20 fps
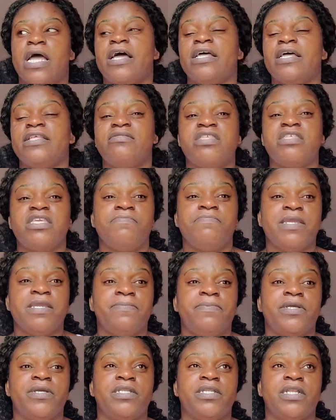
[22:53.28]
because
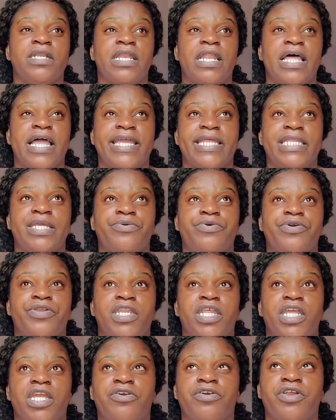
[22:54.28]
I see people in the
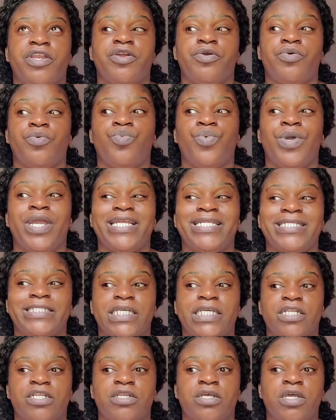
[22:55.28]
line. They were there
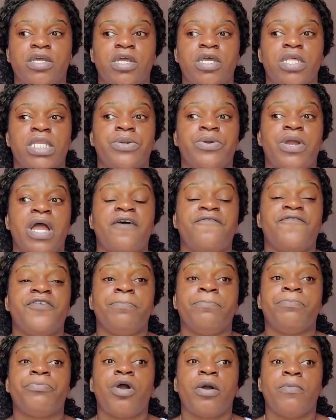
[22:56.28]
and they were waiting.
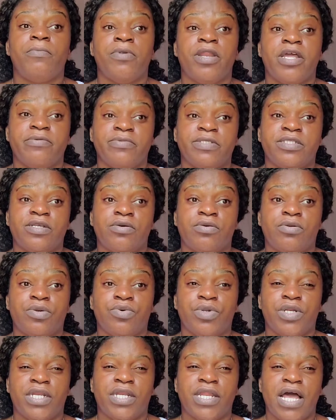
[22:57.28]
They were having
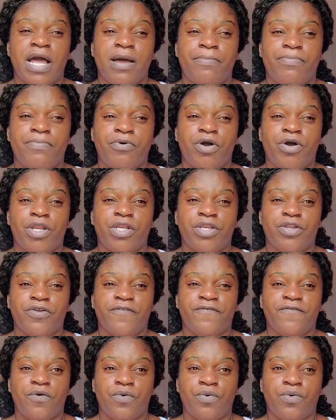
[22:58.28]
problems downloading
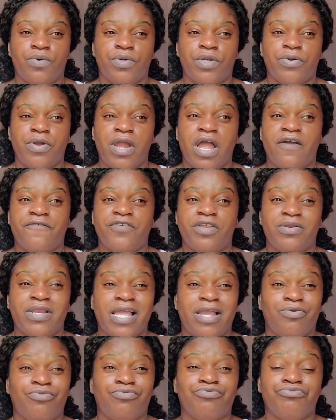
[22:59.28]
the app on their
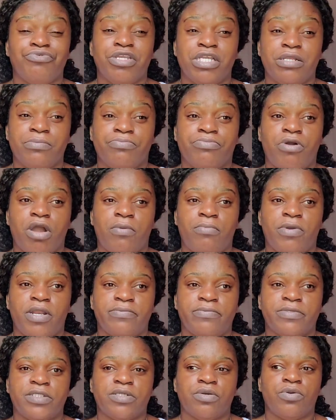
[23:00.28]
phone. They were having
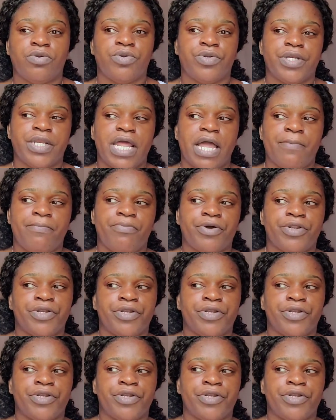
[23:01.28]
real problems